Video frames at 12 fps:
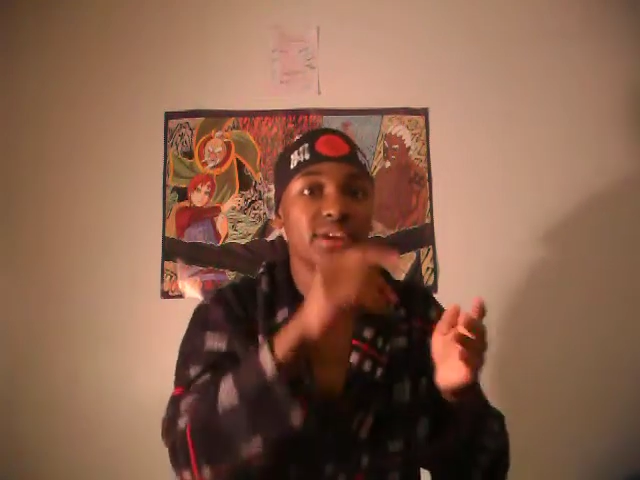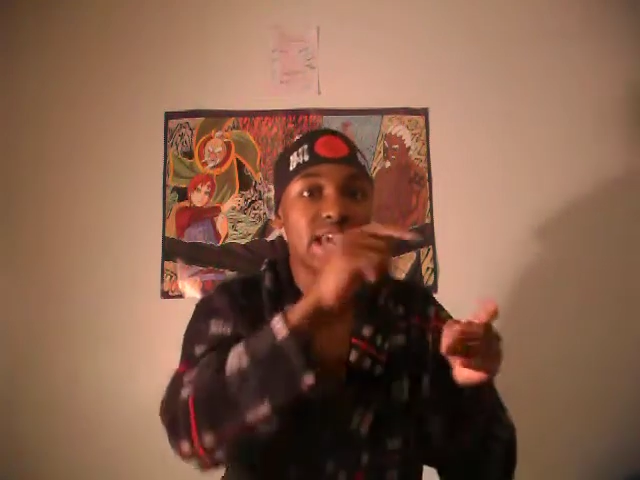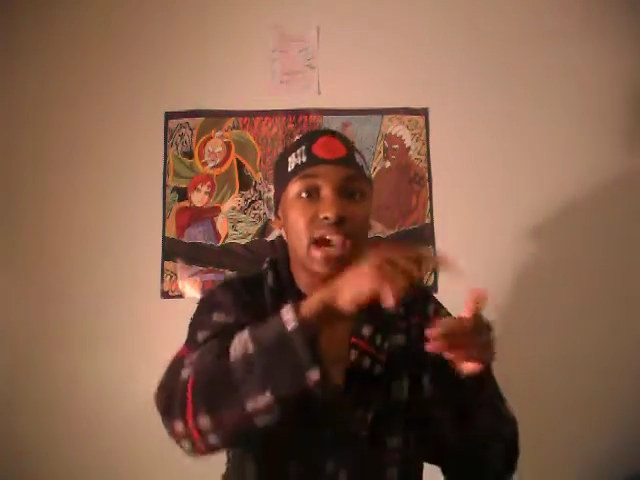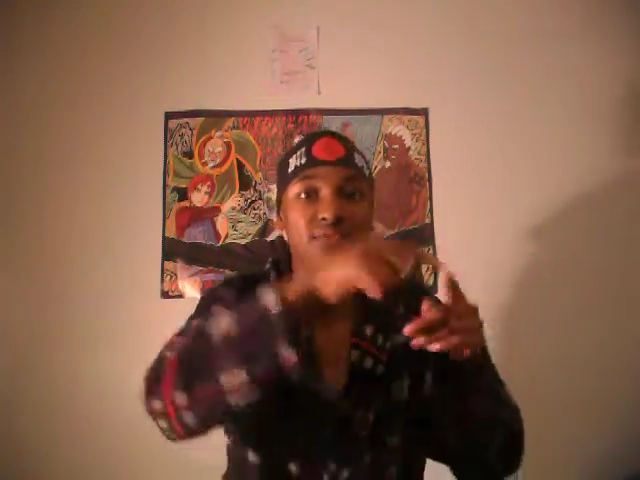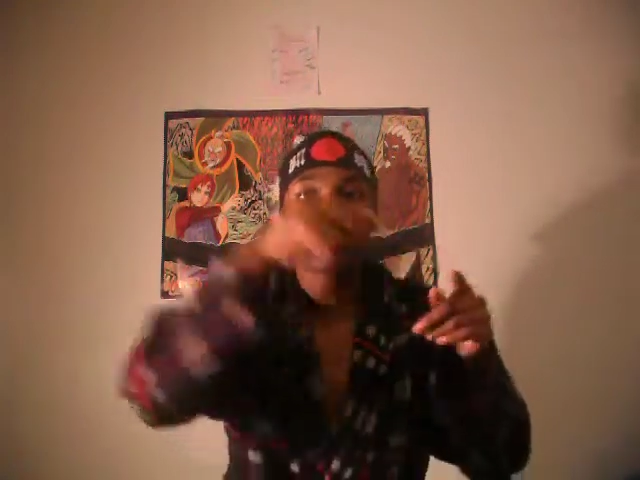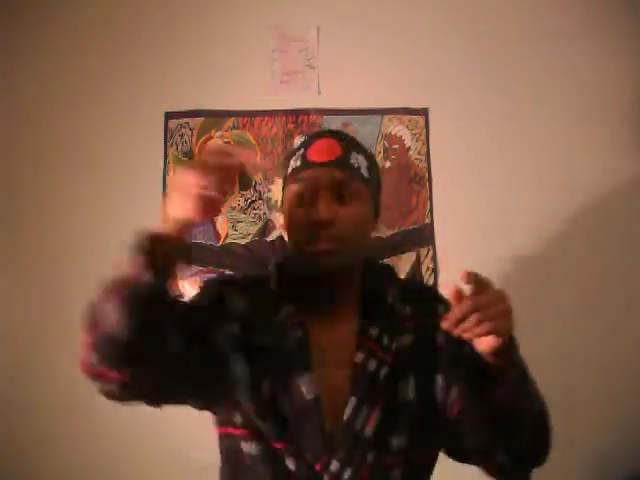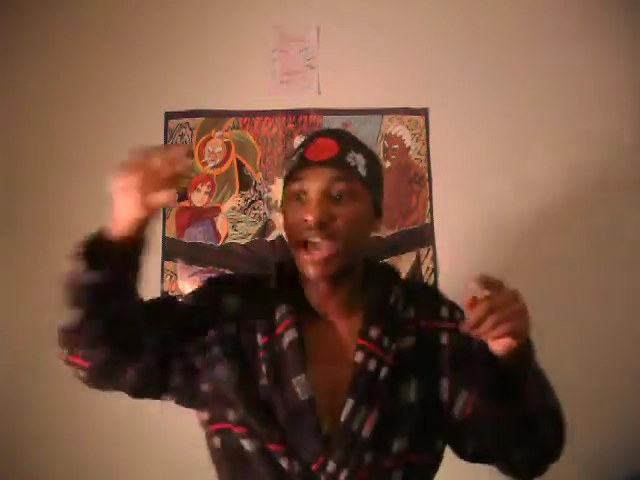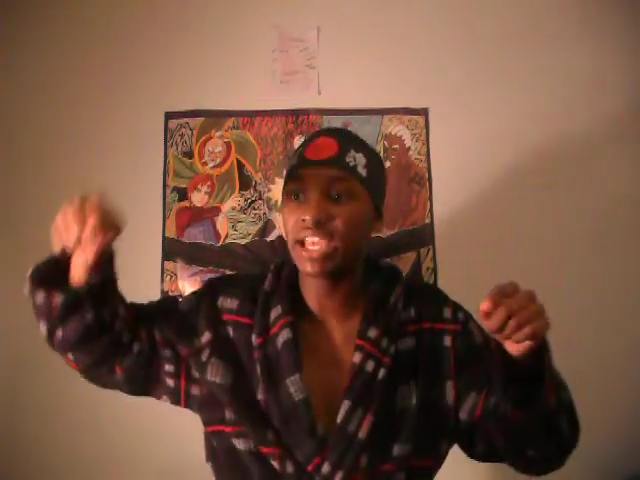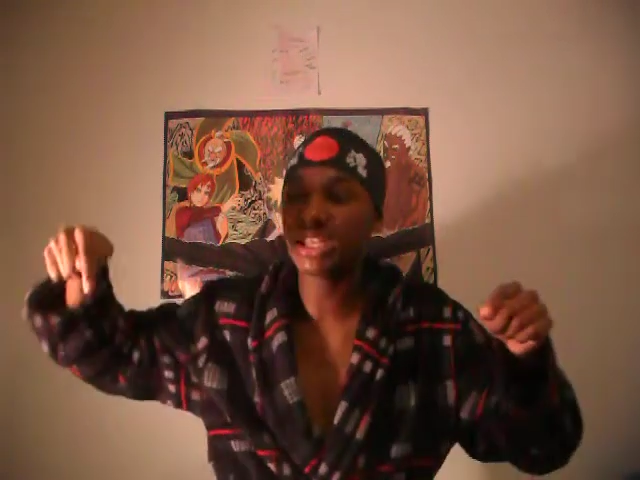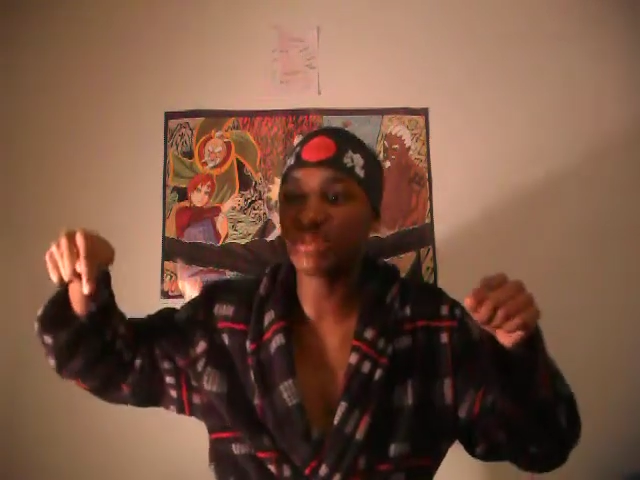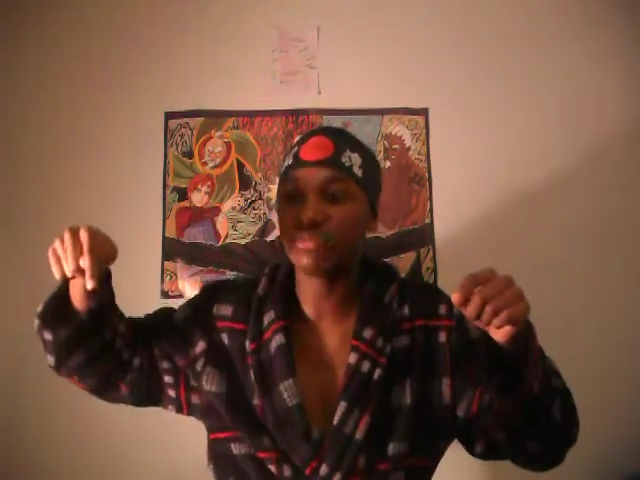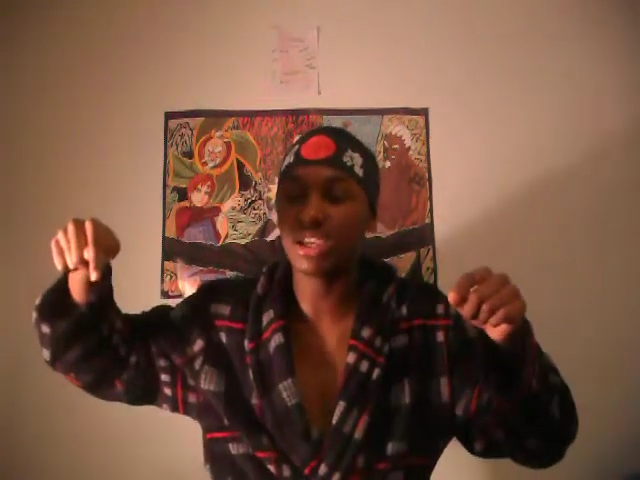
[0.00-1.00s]
about getting
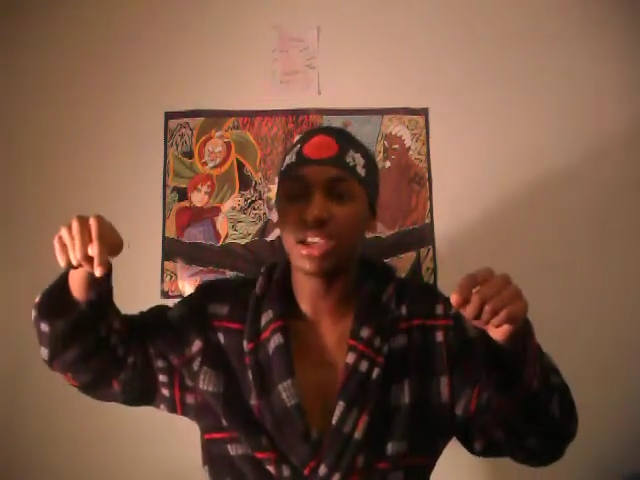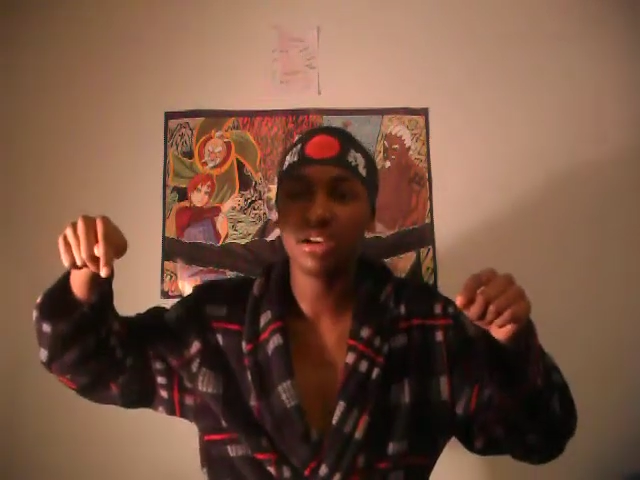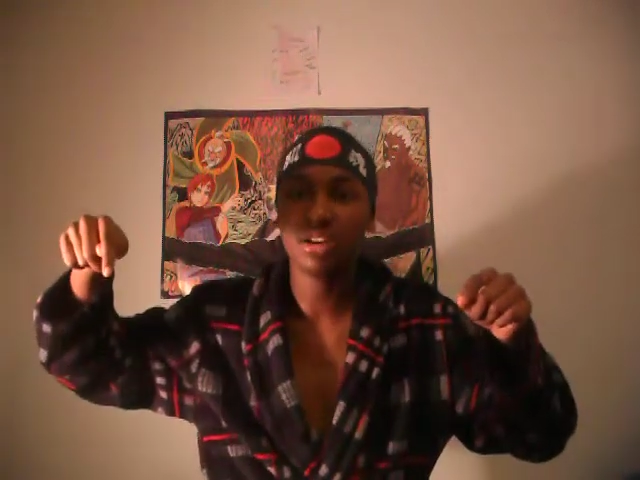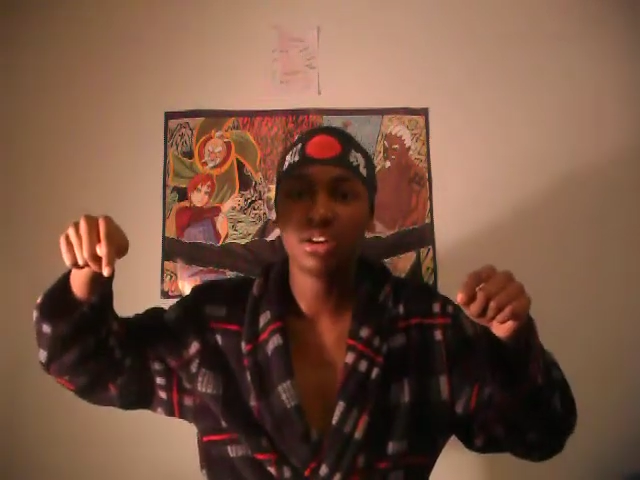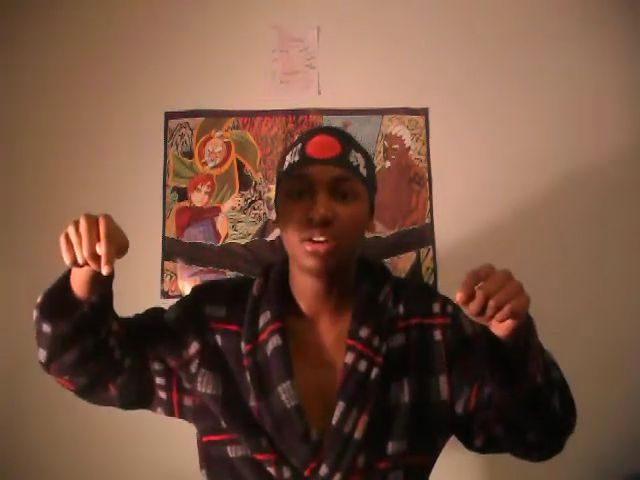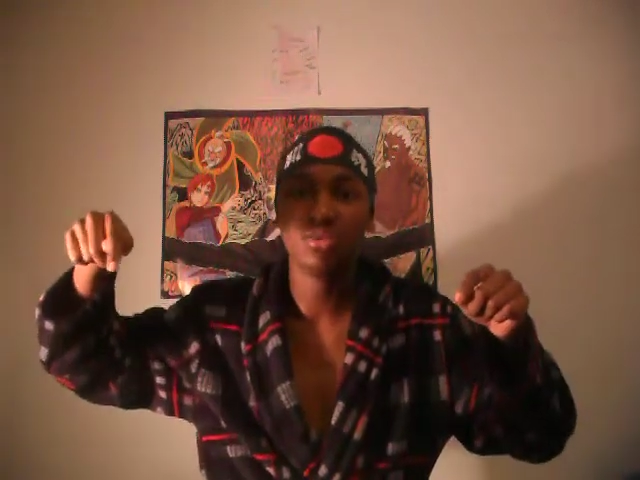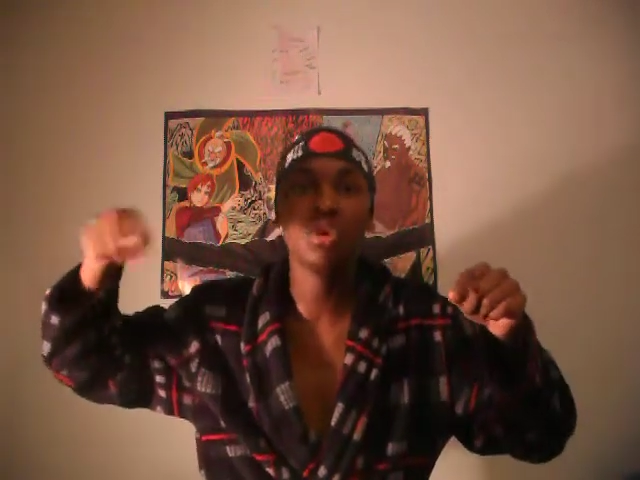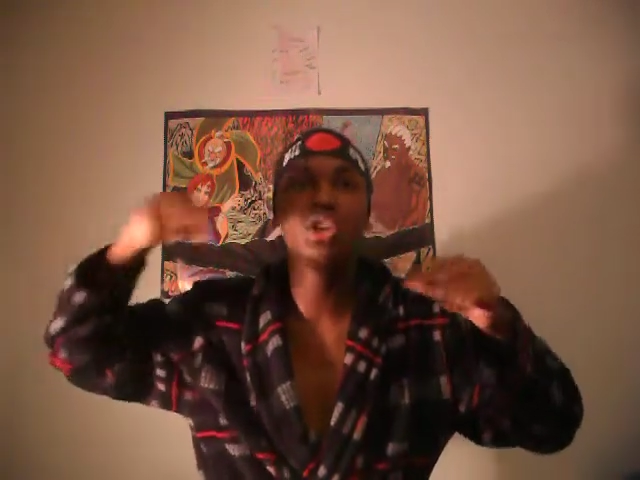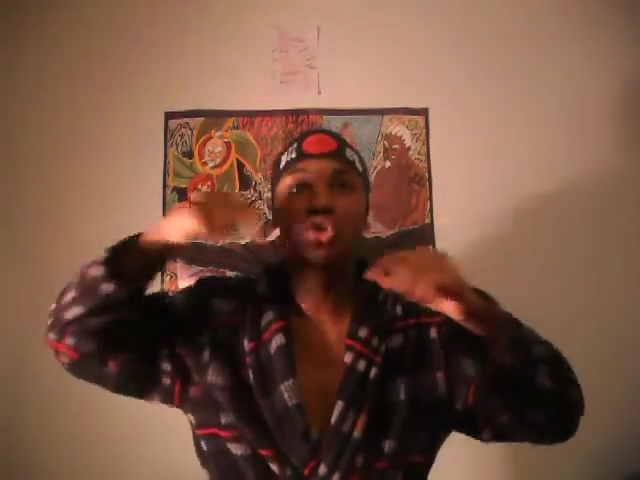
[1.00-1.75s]
from A to B.